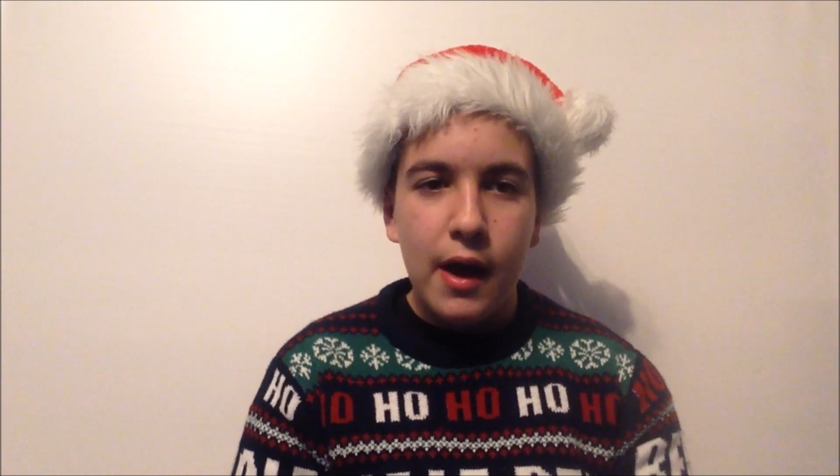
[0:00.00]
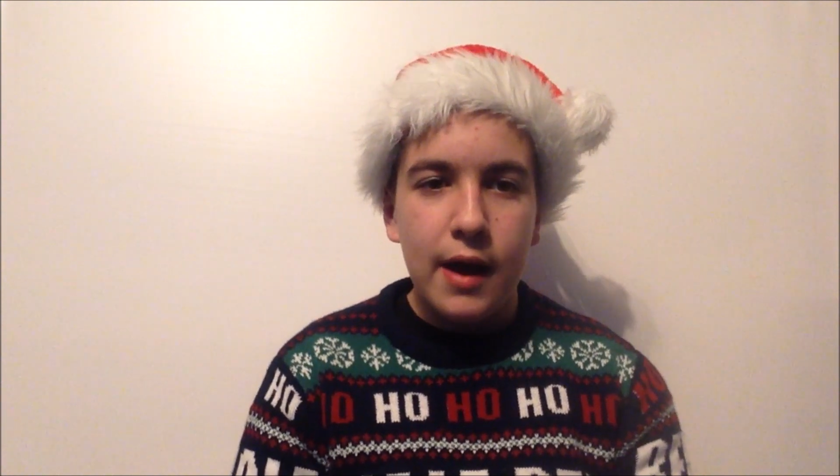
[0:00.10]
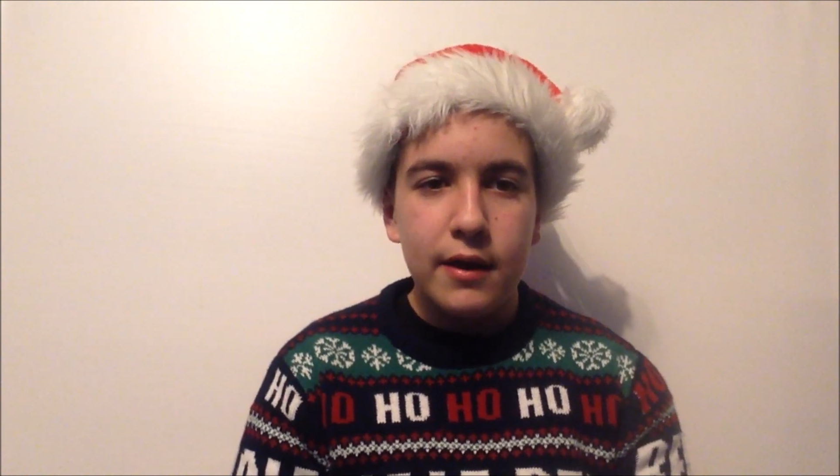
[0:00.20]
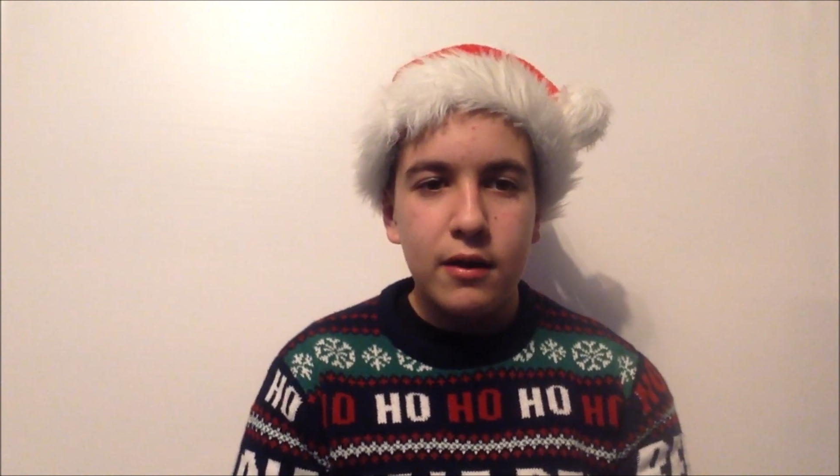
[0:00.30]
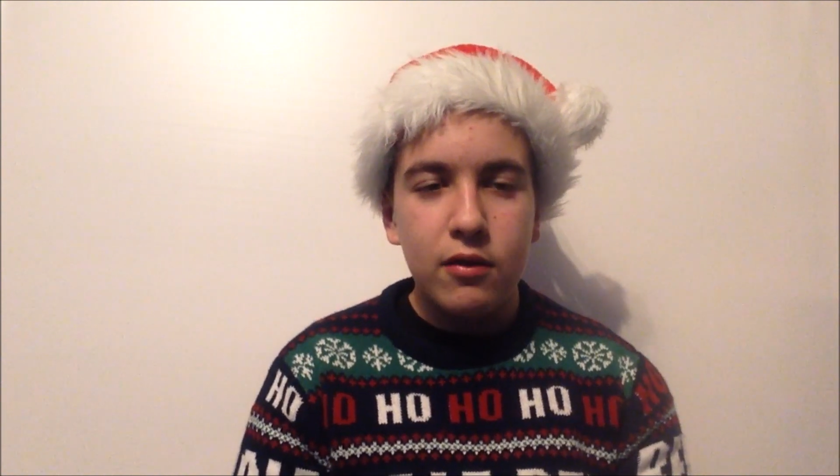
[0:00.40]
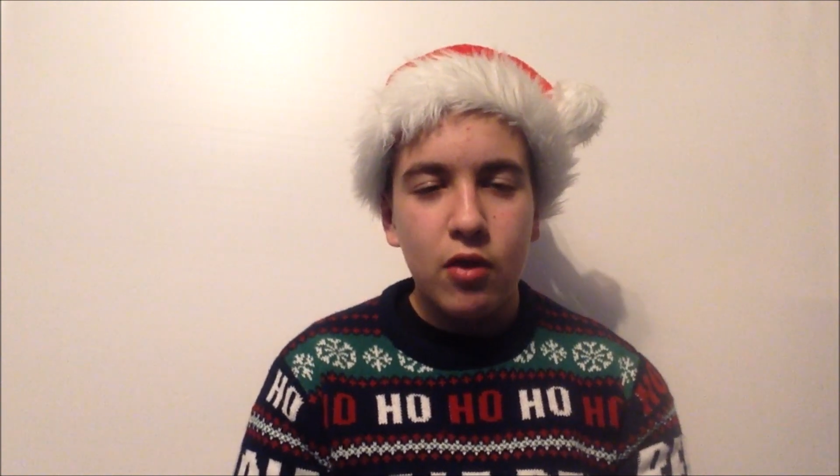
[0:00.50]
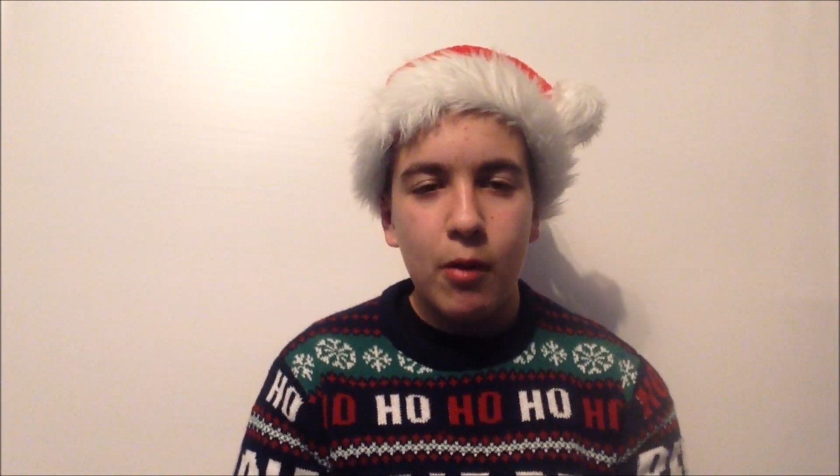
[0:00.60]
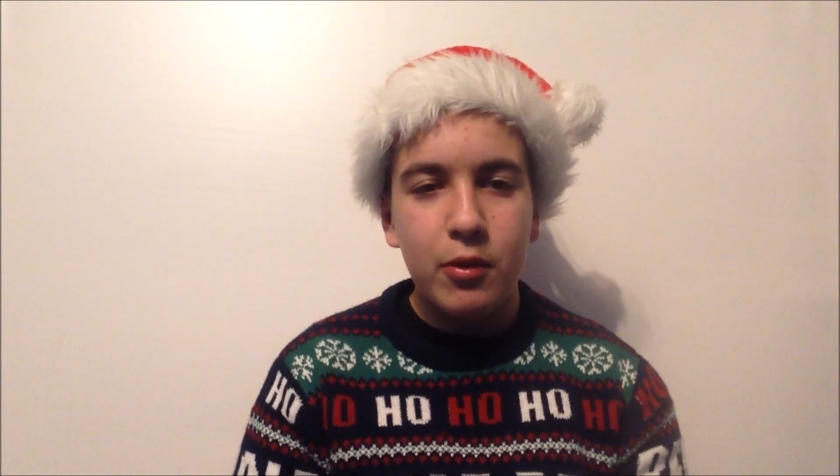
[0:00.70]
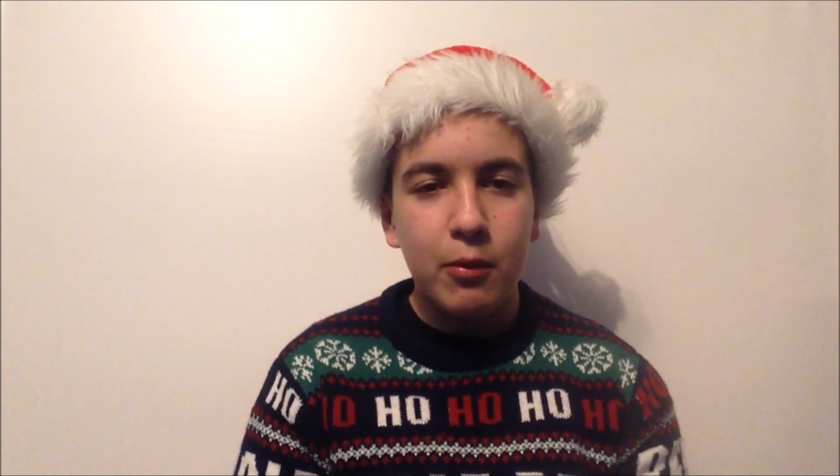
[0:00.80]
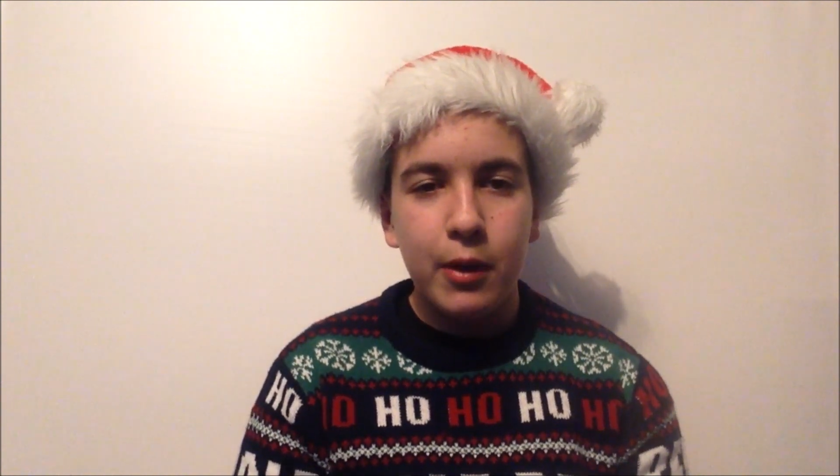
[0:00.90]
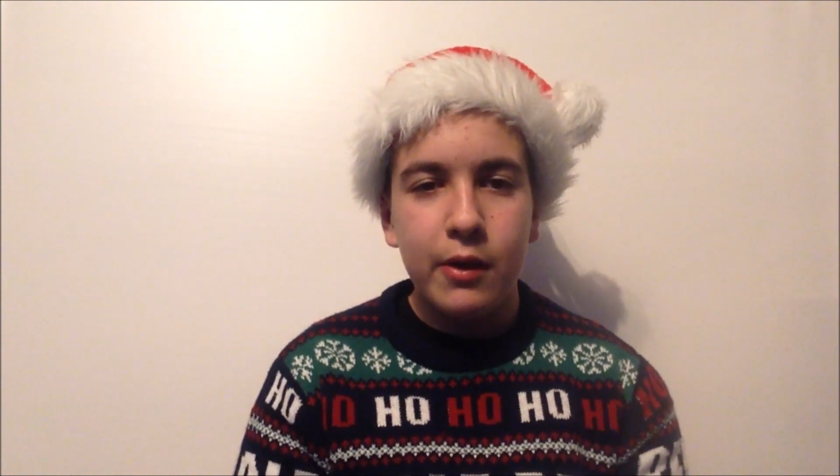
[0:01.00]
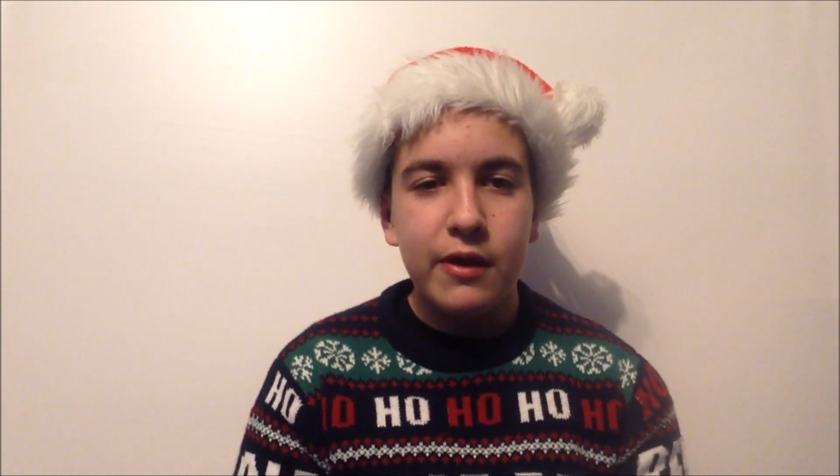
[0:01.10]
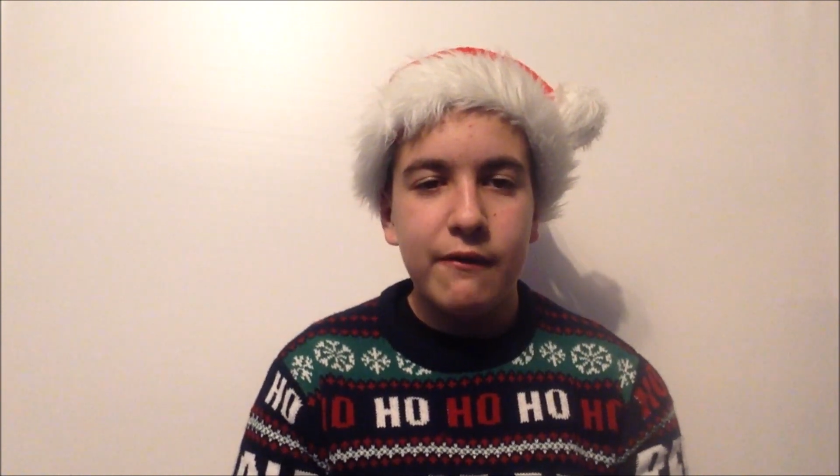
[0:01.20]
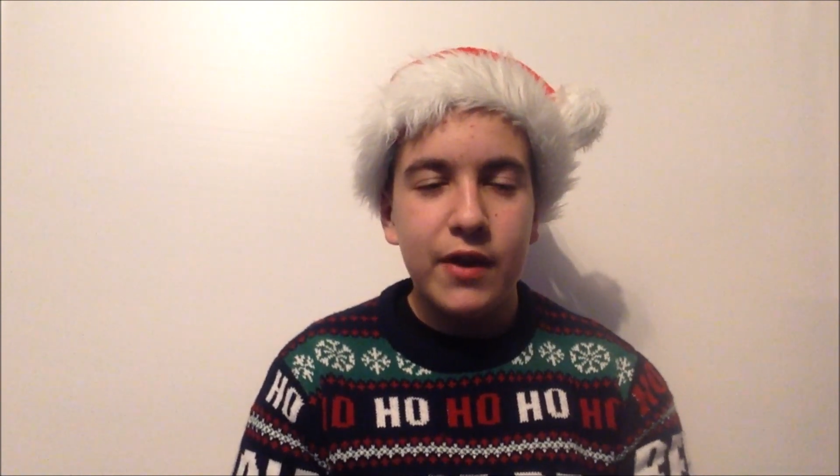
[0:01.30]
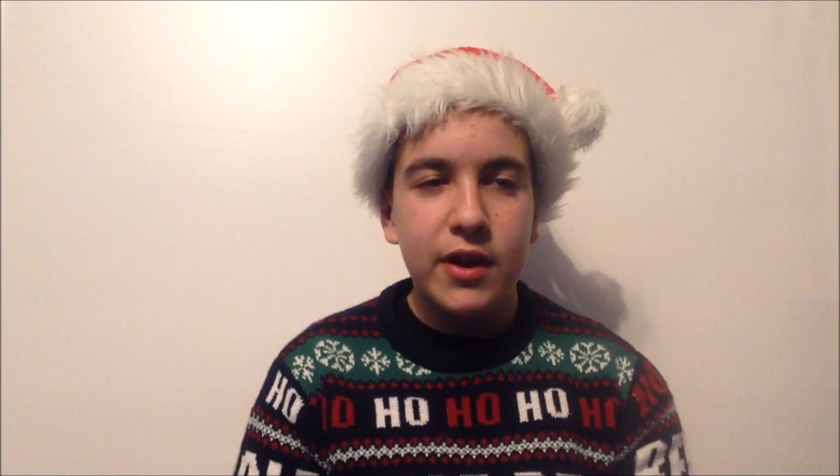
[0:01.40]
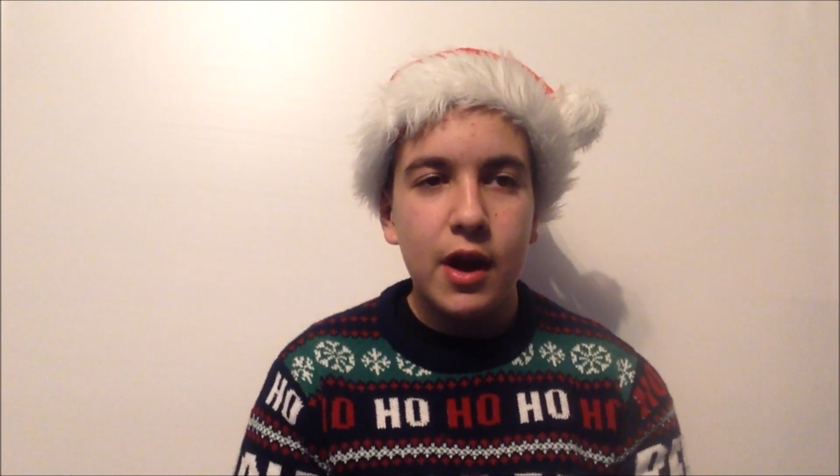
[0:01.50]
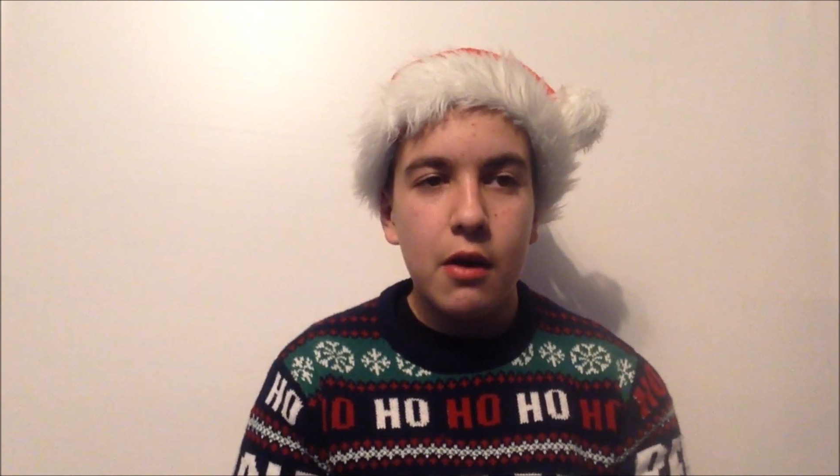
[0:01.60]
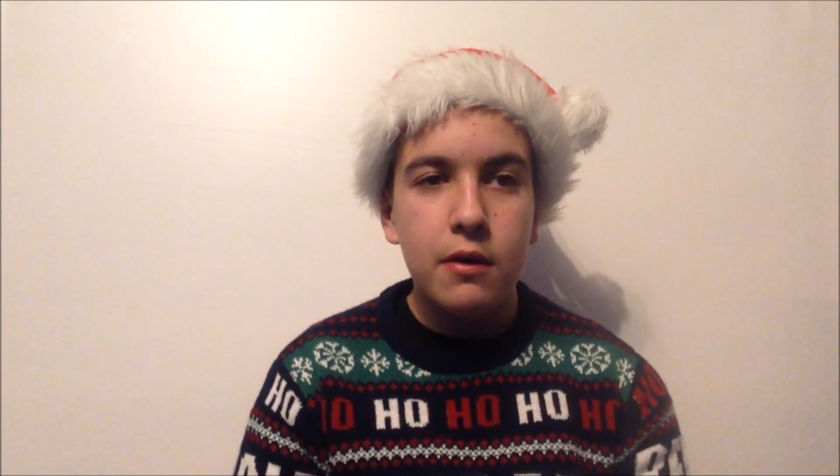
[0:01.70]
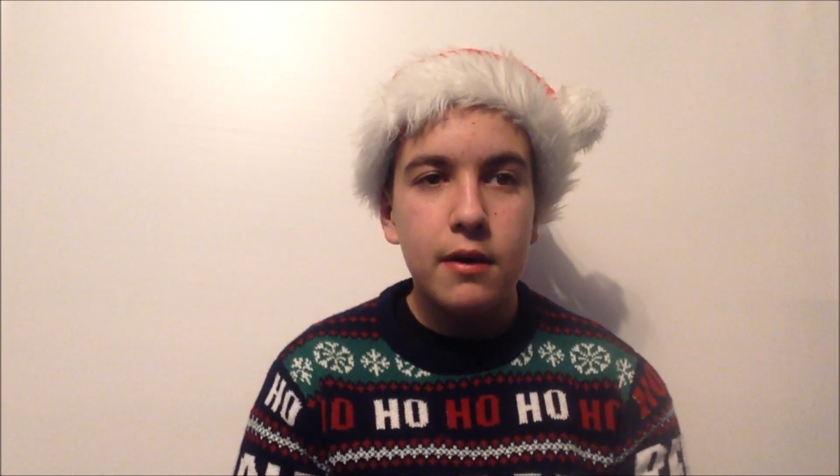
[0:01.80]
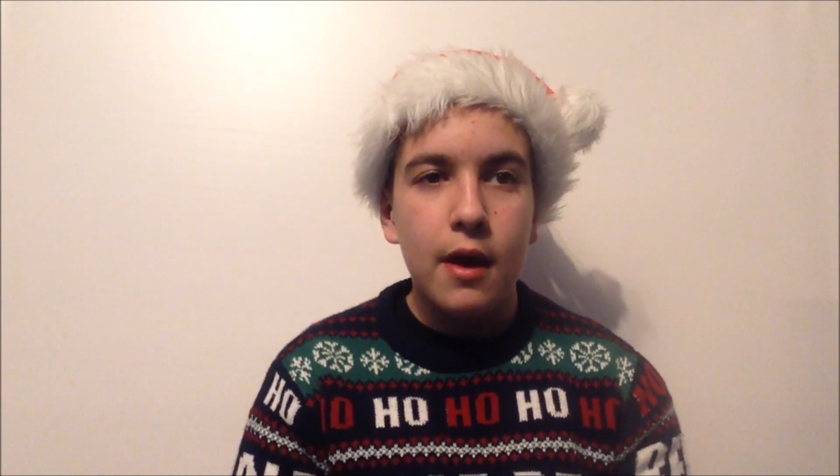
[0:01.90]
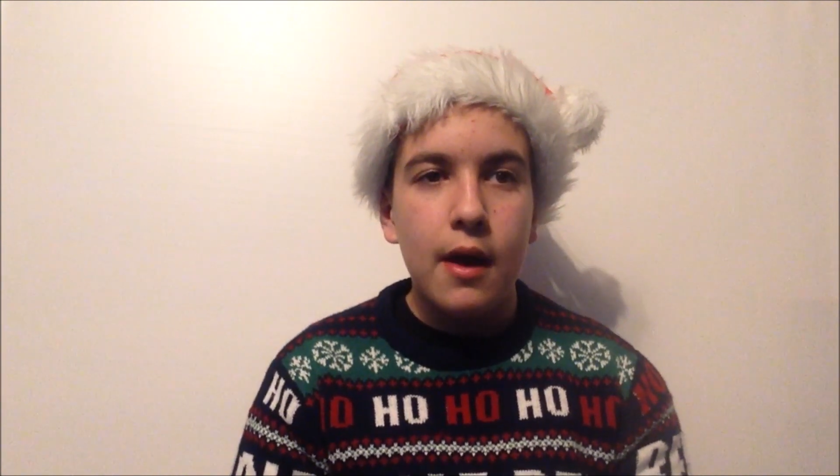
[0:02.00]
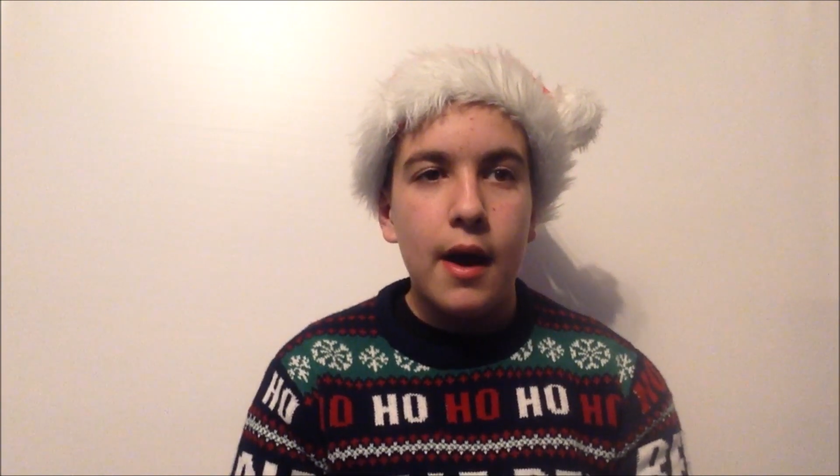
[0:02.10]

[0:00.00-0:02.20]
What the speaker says: and stopped uploading videos.